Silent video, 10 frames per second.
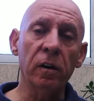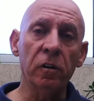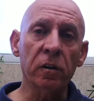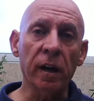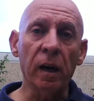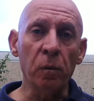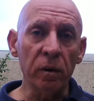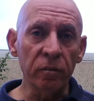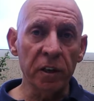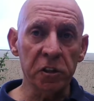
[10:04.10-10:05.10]
in your
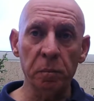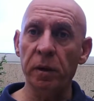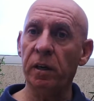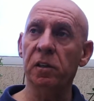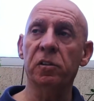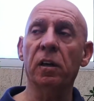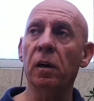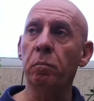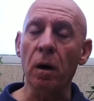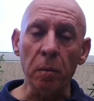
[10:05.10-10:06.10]
K-1 visa, because they're going
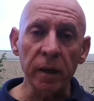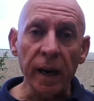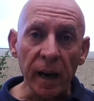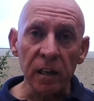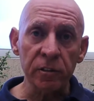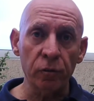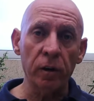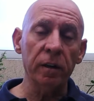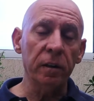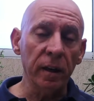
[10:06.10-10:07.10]
to probably ask for
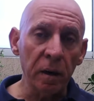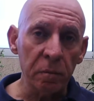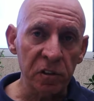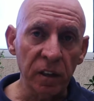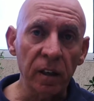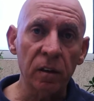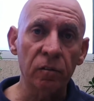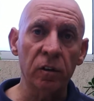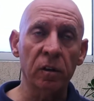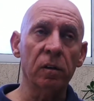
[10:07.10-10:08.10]
it at the embassy
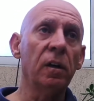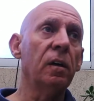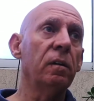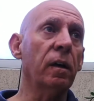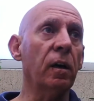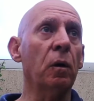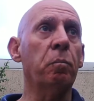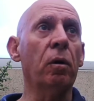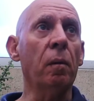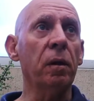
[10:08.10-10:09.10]
interview. They're going to
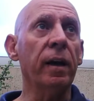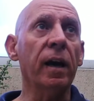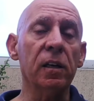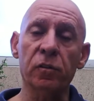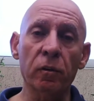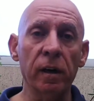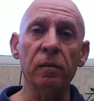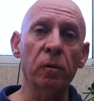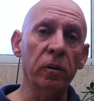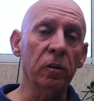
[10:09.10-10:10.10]
probably ask for
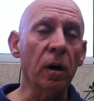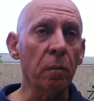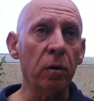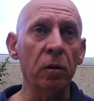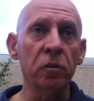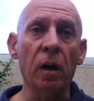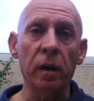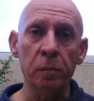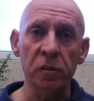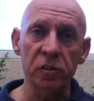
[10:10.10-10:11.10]
it when you upload
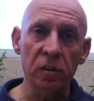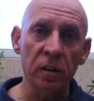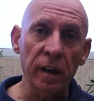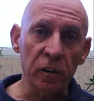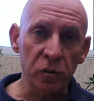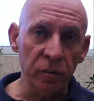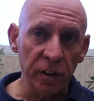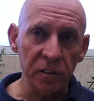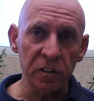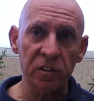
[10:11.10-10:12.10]
documents to the National
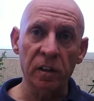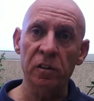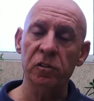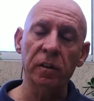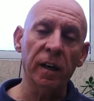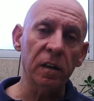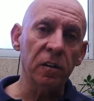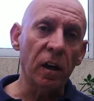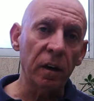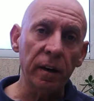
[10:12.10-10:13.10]
Visa Center. So get it
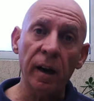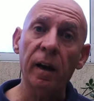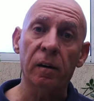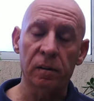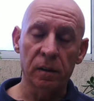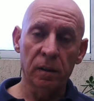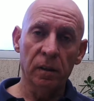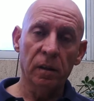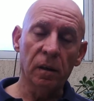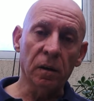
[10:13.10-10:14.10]
done now,
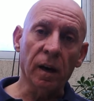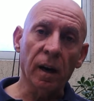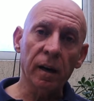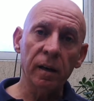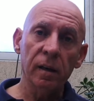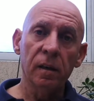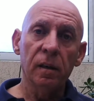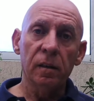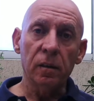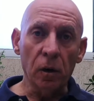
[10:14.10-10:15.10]
okay?
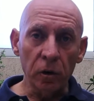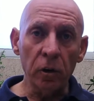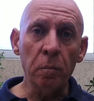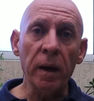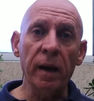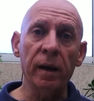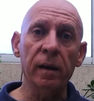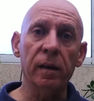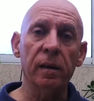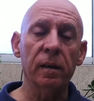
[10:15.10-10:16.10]
Go to your
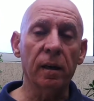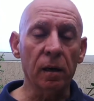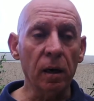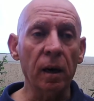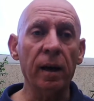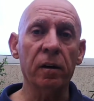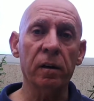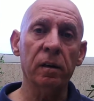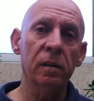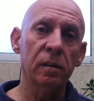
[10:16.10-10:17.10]
bank, get a
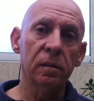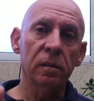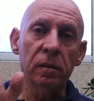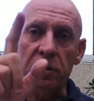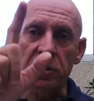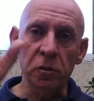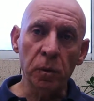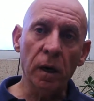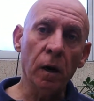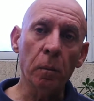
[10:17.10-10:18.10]
letter. This is
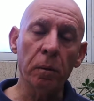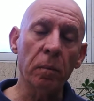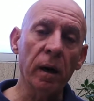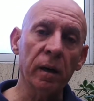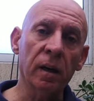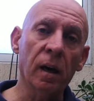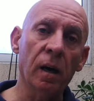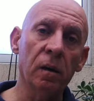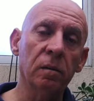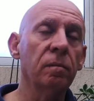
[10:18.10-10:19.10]
when I opened my
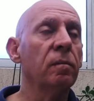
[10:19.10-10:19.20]
account.